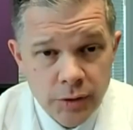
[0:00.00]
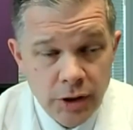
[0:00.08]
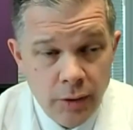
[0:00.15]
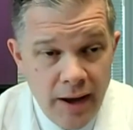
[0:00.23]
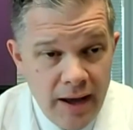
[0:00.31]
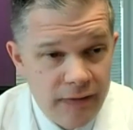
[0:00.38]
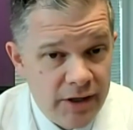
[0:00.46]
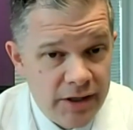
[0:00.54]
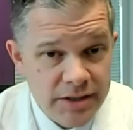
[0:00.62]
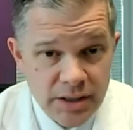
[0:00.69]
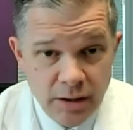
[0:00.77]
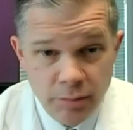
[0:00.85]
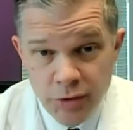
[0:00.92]
There's really no
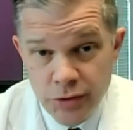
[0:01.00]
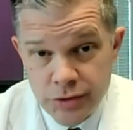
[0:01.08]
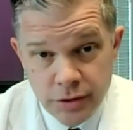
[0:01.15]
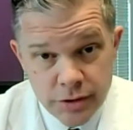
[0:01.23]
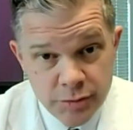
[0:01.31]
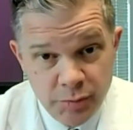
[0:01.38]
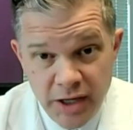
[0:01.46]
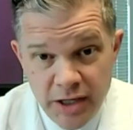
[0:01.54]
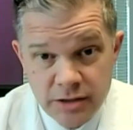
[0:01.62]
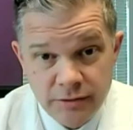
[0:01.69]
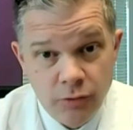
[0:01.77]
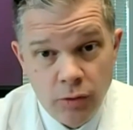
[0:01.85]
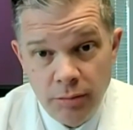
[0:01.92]
evidence that a booster
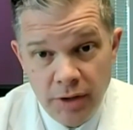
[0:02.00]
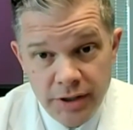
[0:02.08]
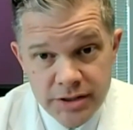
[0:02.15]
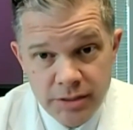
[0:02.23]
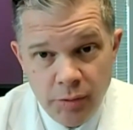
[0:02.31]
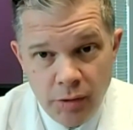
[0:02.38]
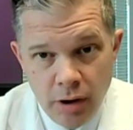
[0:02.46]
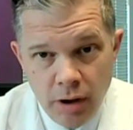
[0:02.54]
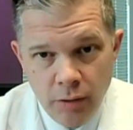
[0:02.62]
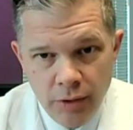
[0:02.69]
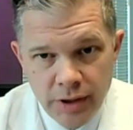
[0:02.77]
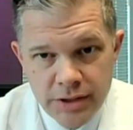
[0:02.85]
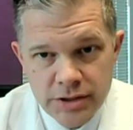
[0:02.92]
spaced four months
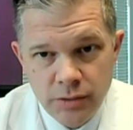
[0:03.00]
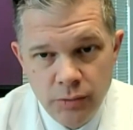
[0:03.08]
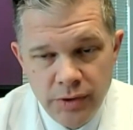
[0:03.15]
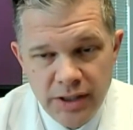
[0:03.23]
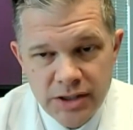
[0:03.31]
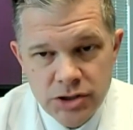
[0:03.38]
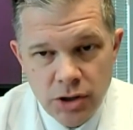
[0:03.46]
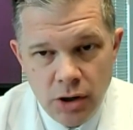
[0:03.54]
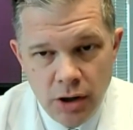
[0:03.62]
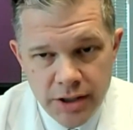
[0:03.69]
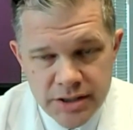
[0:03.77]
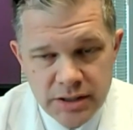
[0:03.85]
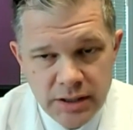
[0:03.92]
apart would
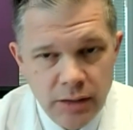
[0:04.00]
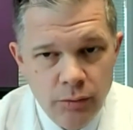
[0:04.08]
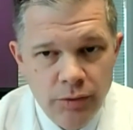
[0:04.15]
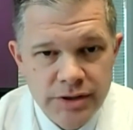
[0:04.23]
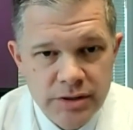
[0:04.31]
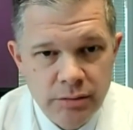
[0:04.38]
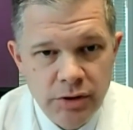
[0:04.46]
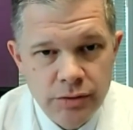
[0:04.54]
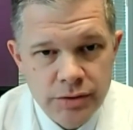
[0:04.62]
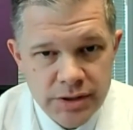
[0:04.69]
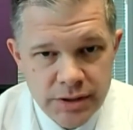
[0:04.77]
exhaust anyone's immune